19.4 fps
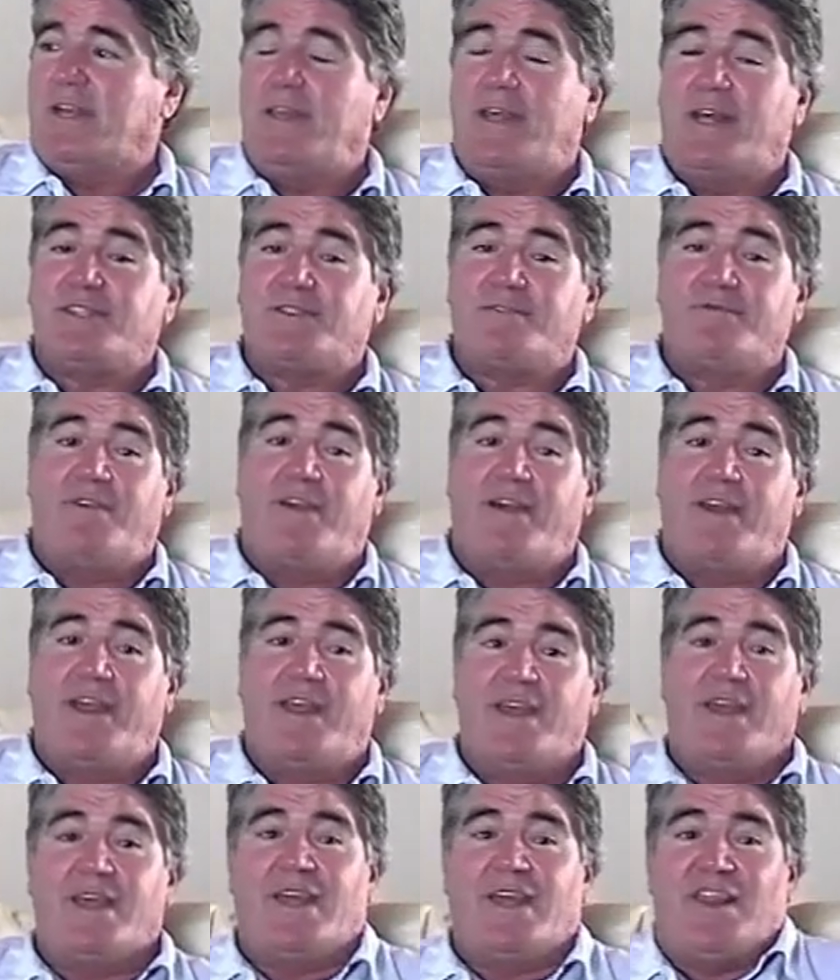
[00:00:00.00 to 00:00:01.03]
And they had some
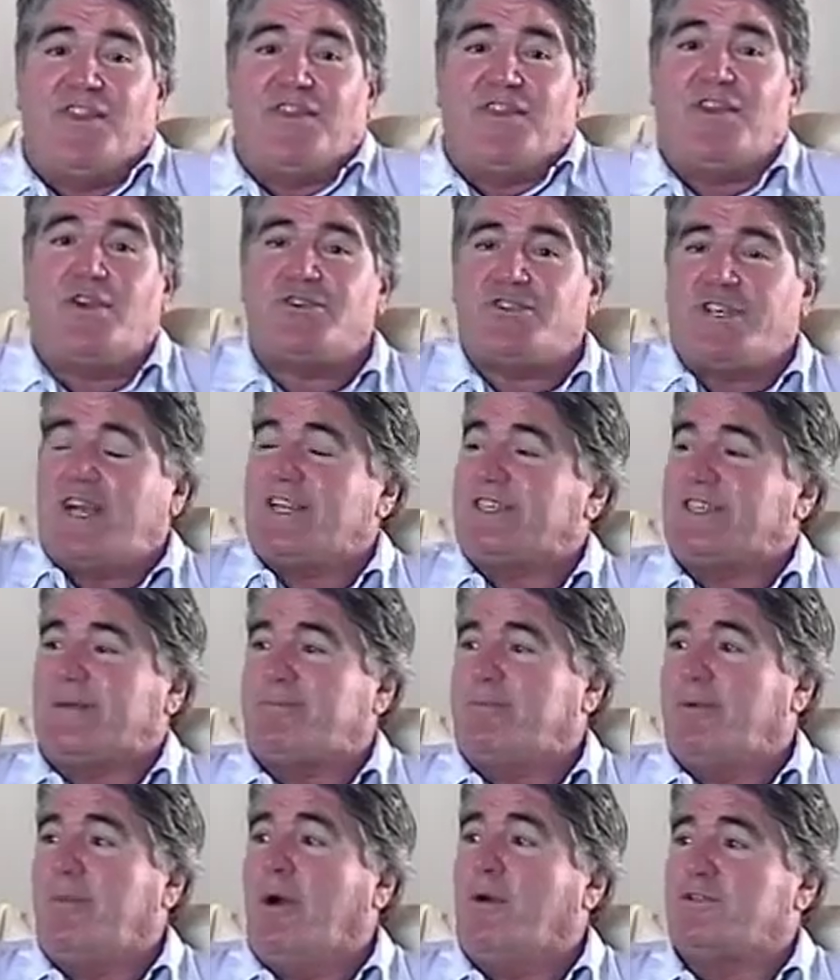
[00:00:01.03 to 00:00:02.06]
very enthusiastic
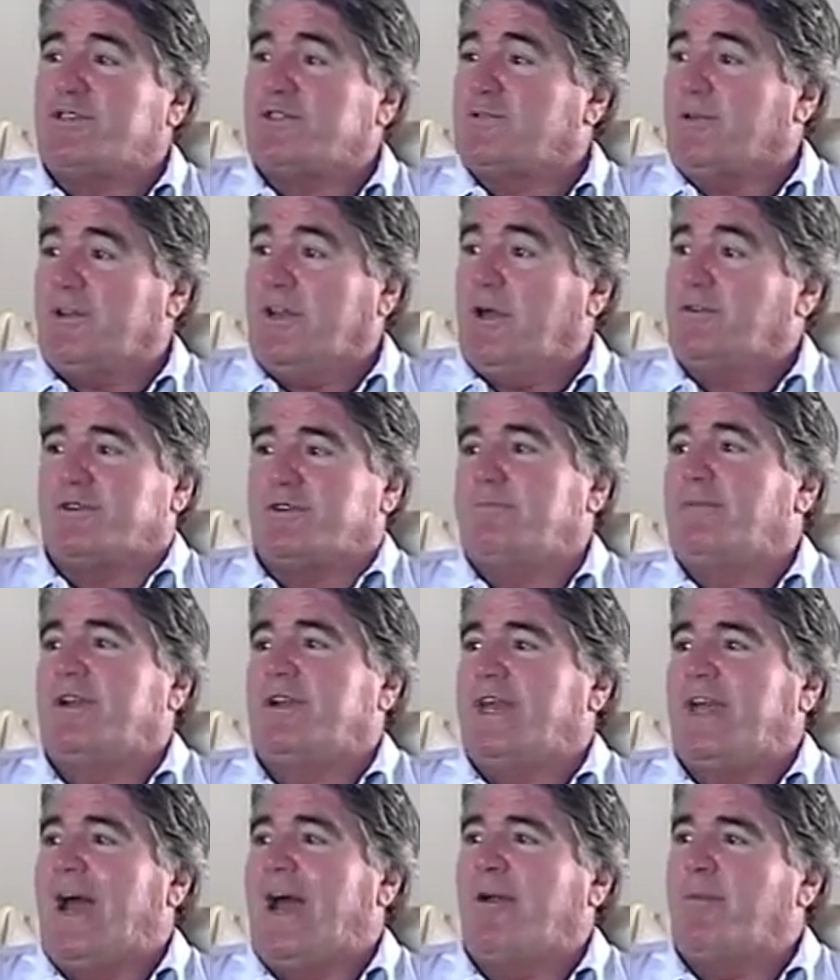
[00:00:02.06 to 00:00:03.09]
promoters with loads of
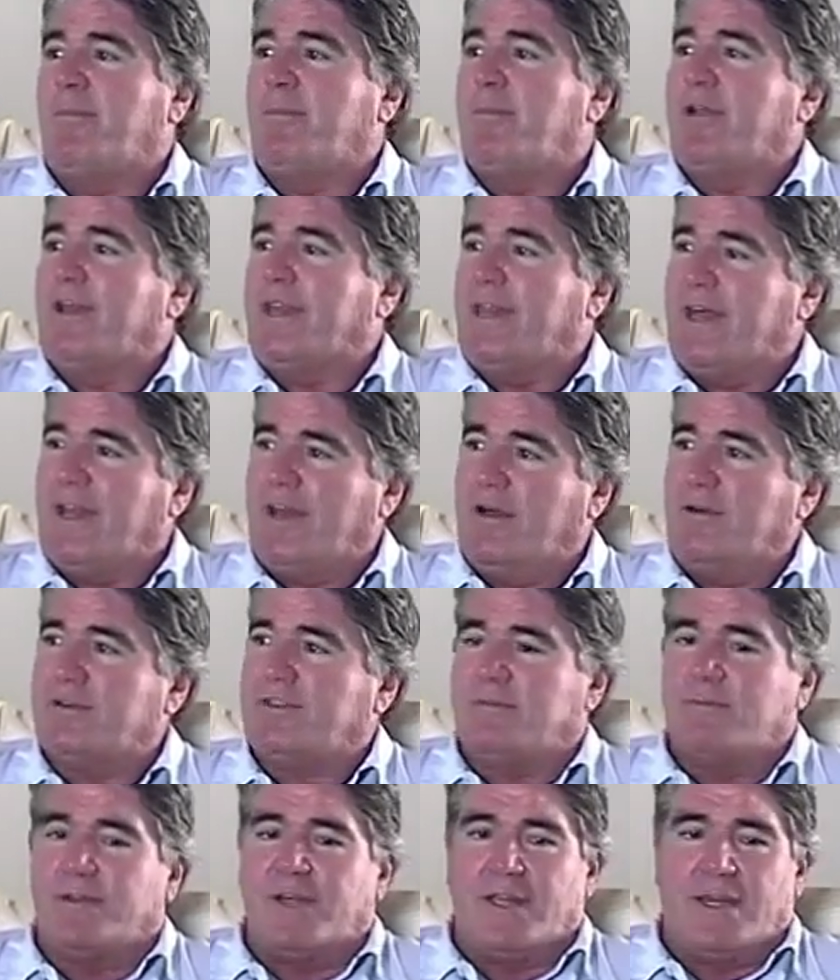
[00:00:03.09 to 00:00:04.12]
money, Arab money. They had loads
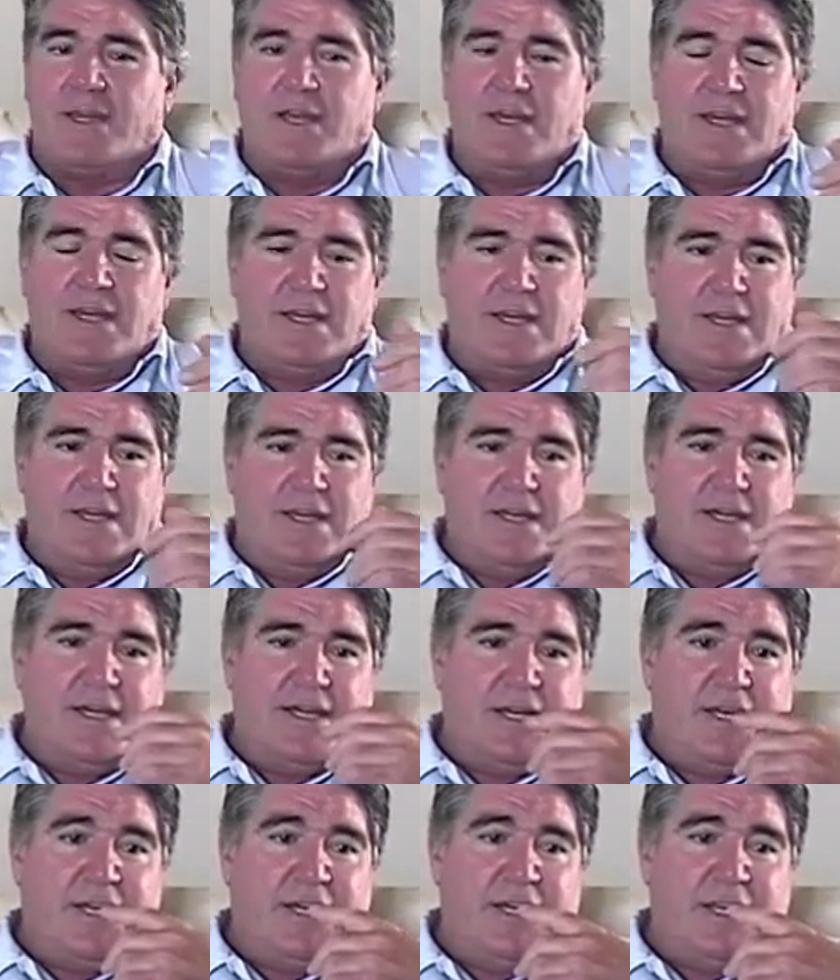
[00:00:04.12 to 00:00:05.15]
of money there.
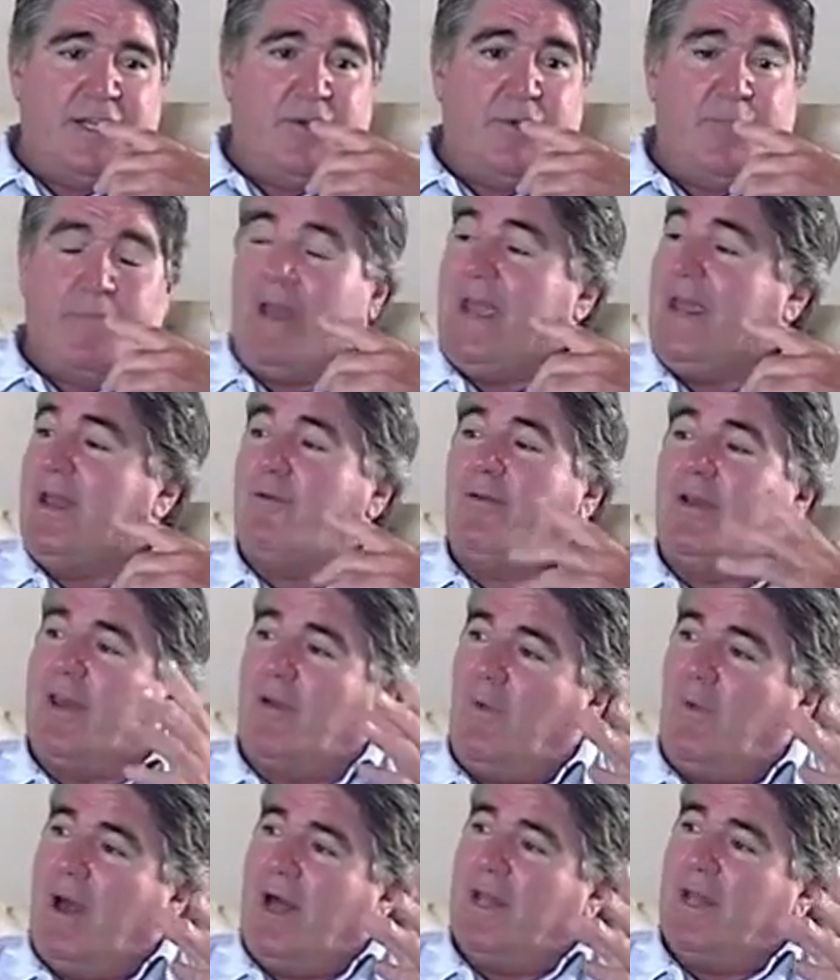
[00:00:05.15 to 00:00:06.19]
And they were paying really
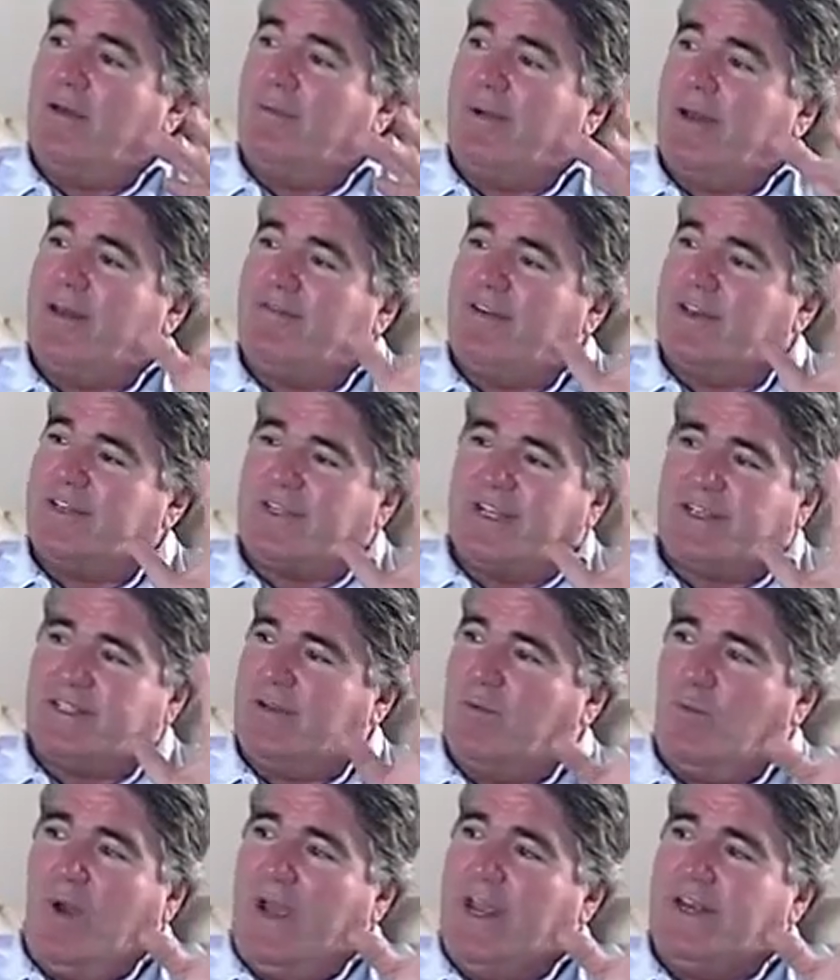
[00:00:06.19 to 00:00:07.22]
well. They paid
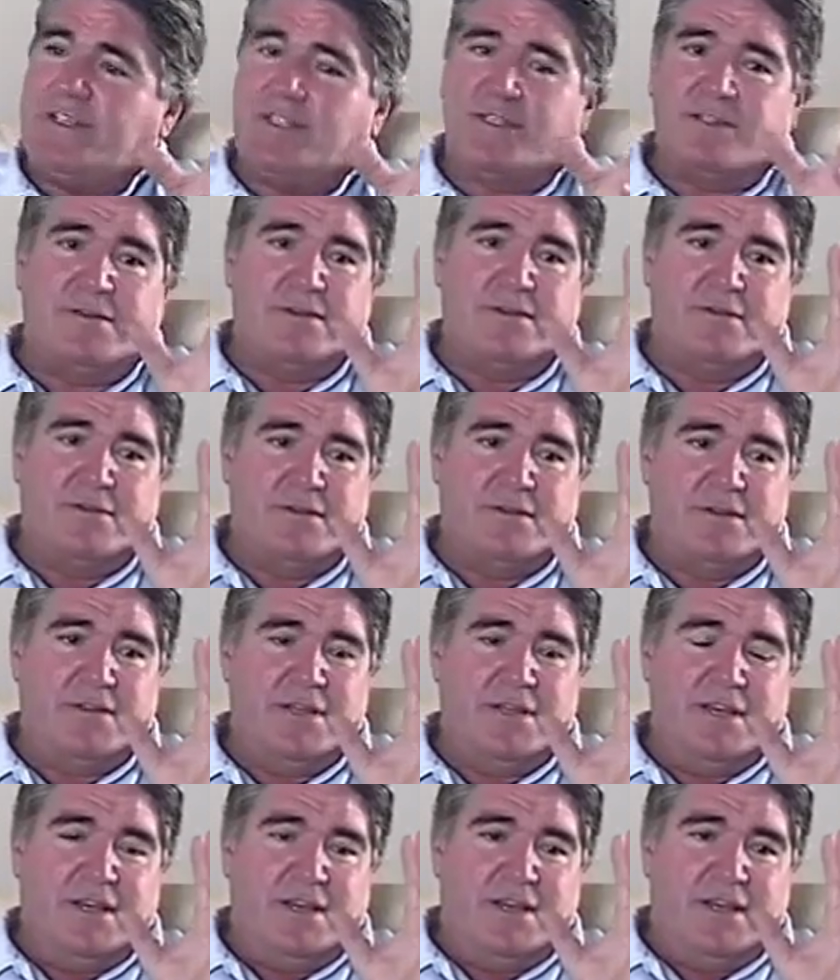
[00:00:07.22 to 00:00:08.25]
fantastic wages and
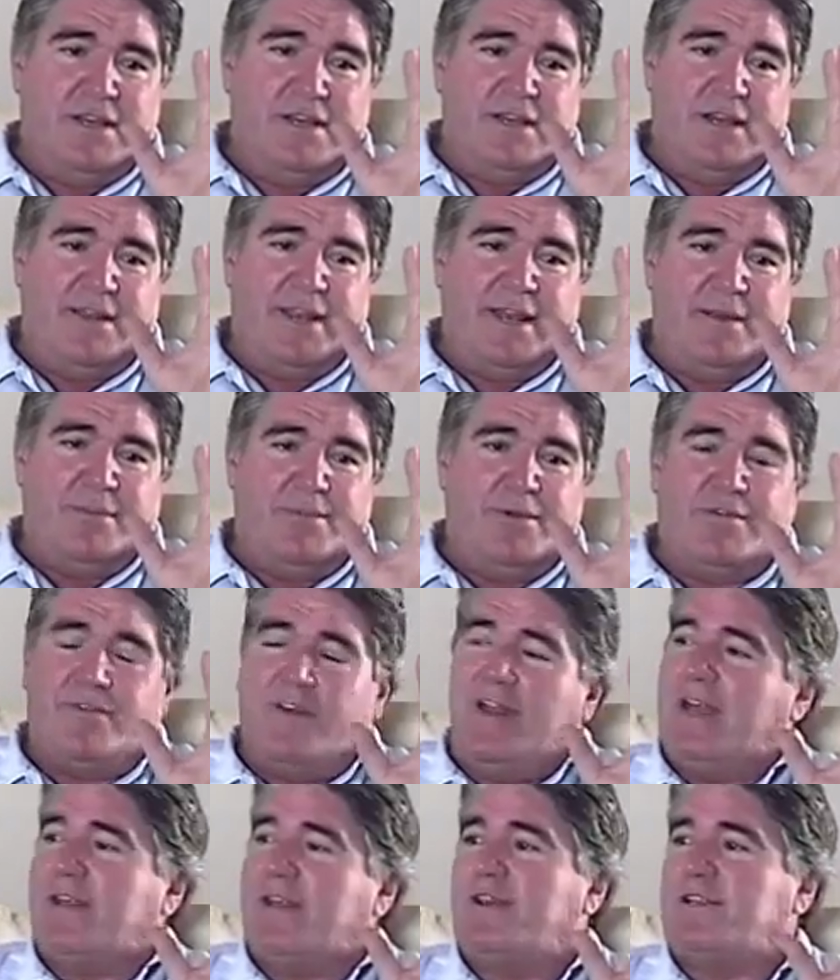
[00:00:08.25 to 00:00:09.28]
they had a beautiful
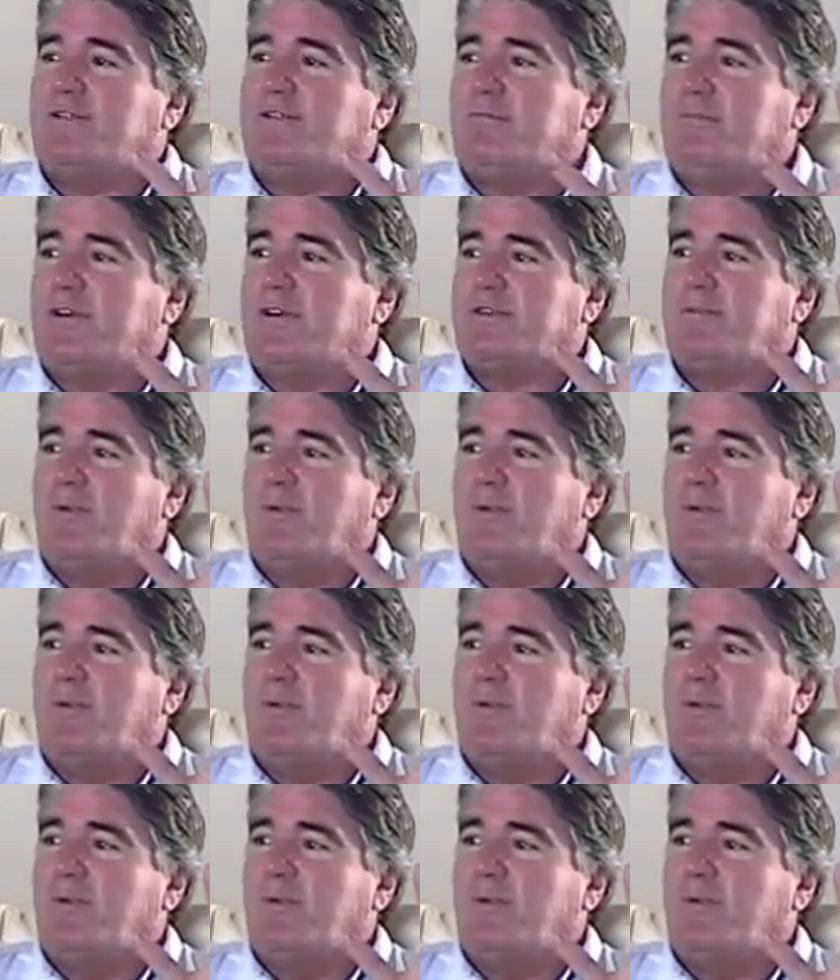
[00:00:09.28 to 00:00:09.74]
air-conditioned bus.